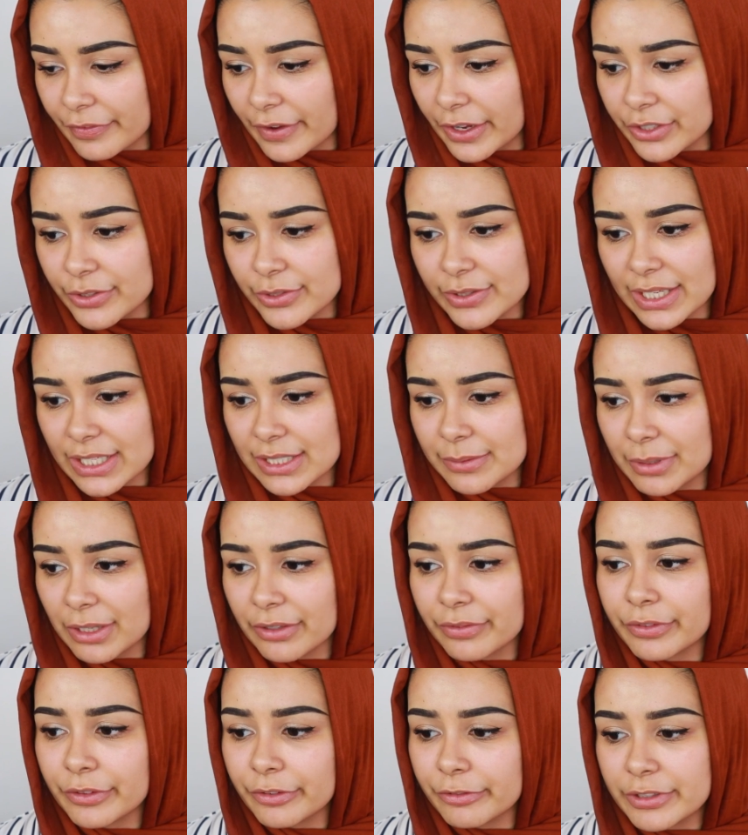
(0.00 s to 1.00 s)
I use
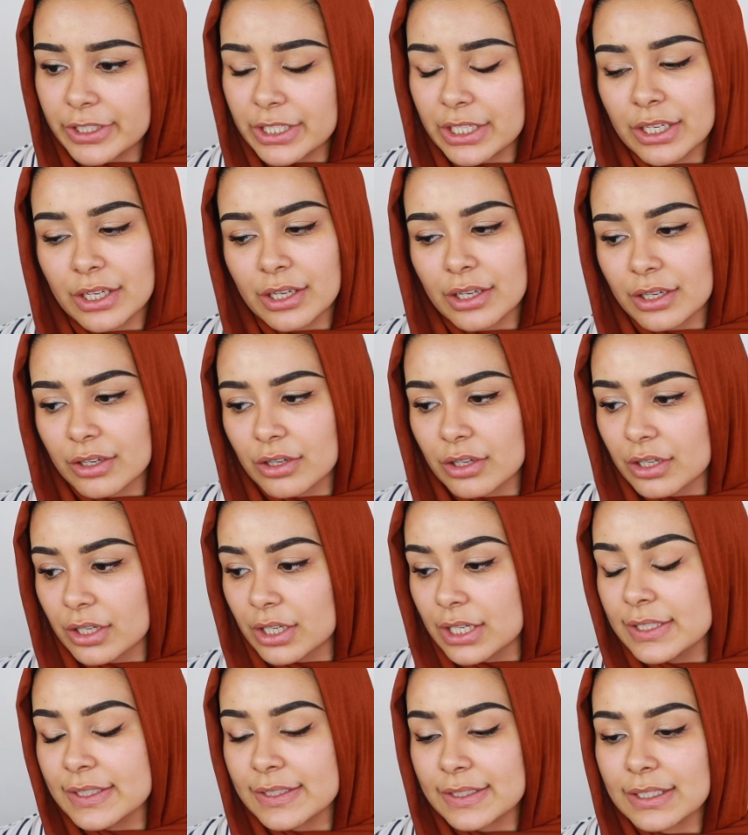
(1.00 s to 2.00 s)
SPF 50
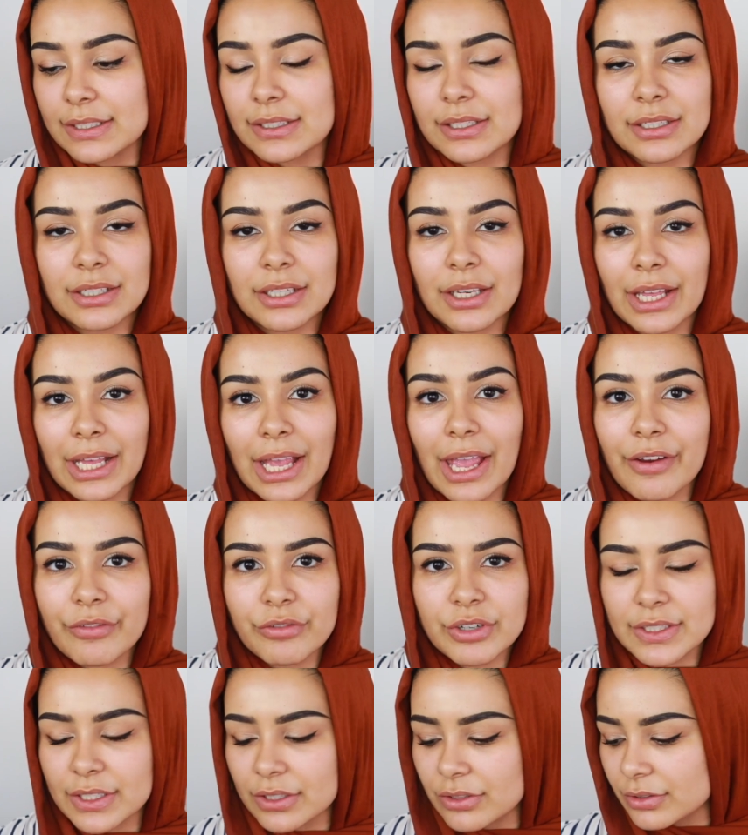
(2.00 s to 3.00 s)
consistently, like
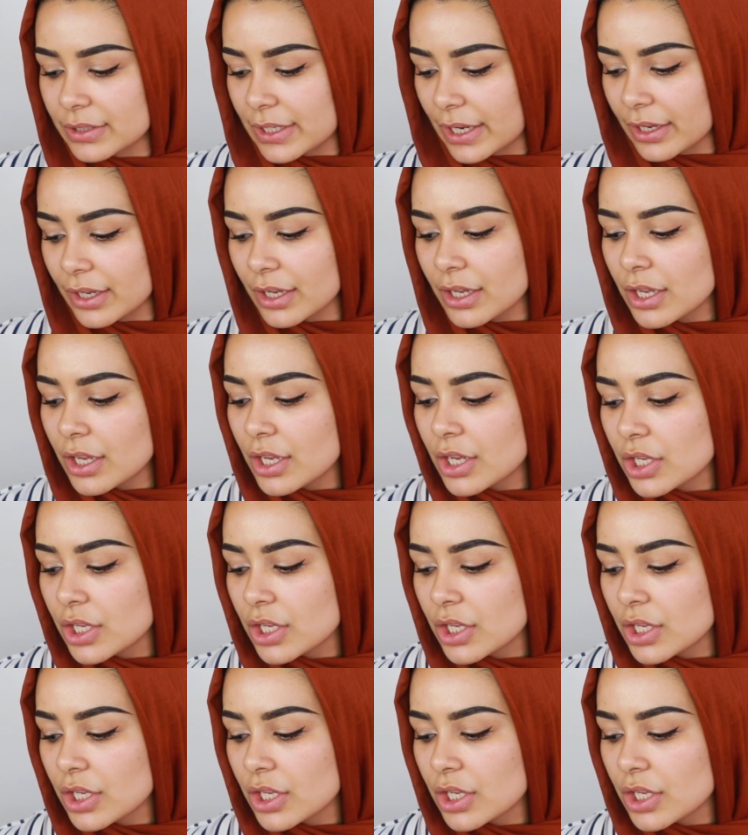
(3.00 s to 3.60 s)
every single day.